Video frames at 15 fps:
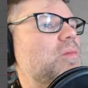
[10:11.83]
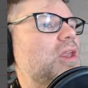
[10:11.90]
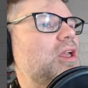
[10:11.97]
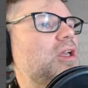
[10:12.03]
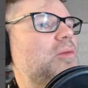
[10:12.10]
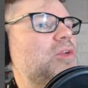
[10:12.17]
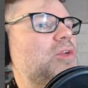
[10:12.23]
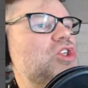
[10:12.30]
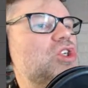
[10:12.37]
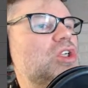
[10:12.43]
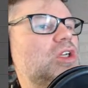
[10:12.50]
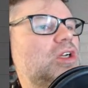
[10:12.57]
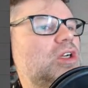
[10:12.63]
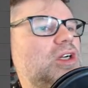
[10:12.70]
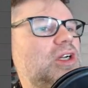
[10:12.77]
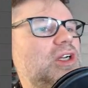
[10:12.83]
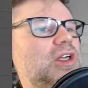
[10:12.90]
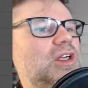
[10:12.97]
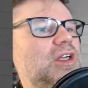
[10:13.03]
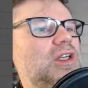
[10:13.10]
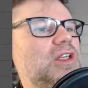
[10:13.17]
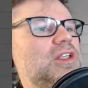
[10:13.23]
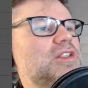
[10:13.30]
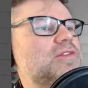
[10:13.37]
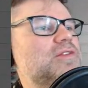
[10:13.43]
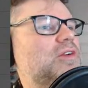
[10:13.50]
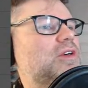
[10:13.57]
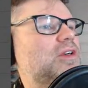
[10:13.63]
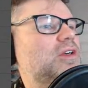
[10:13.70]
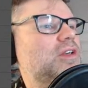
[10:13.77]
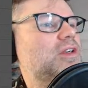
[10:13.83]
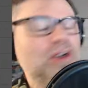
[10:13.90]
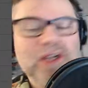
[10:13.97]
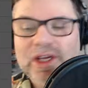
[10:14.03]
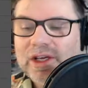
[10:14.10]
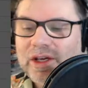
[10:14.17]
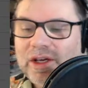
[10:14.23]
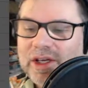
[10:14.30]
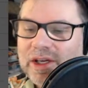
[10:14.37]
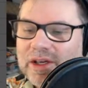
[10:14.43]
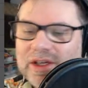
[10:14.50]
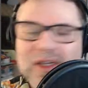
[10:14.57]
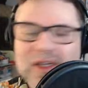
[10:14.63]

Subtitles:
Image. It's for... Okay. Okay,